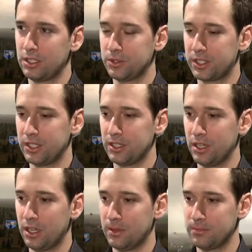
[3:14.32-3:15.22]
You can
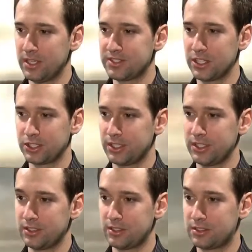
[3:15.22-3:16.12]

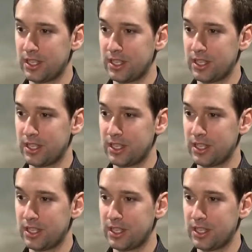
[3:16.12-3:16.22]
essentially